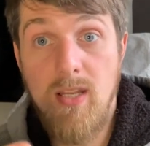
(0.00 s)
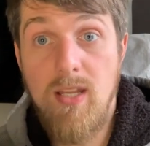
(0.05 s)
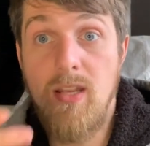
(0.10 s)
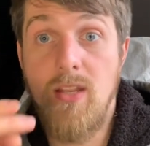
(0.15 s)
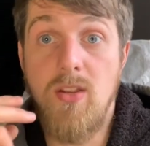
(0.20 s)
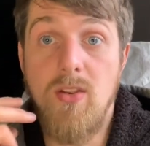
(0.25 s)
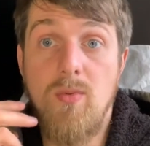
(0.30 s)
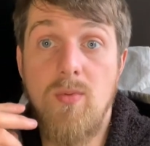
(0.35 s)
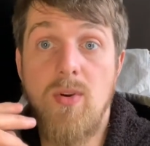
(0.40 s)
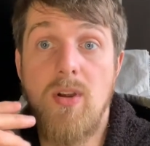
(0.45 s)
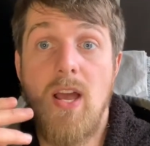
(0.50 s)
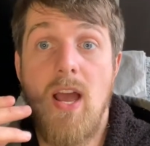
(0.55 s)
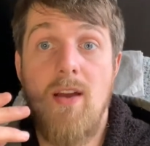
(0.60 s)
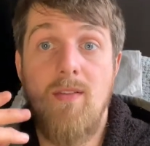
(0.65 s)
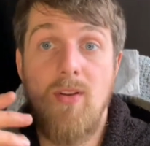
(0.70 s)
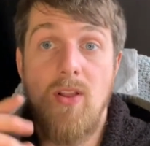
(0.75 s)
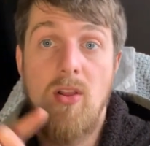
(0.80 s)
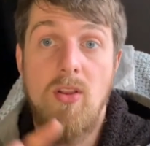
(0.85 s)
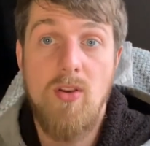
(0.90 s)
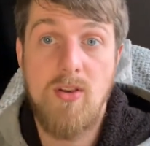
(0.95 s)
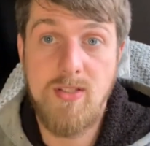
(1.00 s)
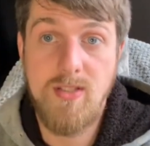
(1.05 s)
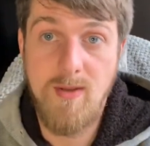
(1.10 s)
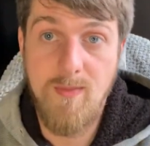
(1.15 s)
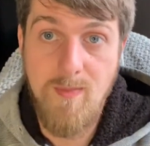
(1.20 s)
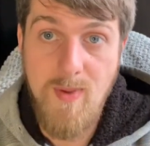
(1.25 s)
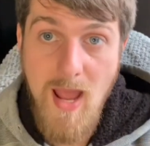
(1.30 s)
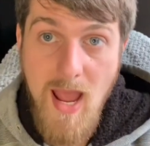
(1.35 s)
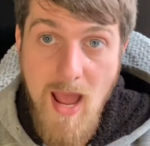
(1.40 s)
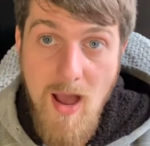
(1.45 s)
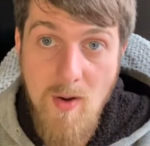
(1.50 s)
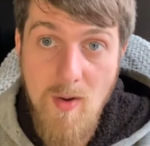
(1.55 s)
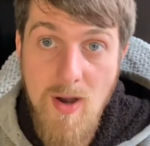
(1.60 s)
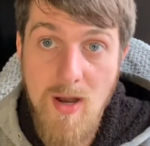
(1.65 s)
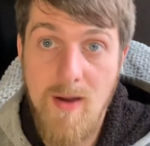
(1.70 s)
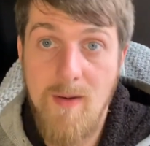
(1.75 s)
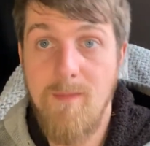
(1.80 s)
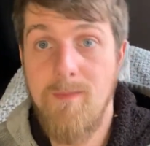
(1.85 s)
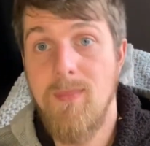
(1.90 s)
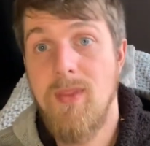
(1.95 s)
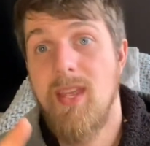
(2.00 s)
you would have a loss of power.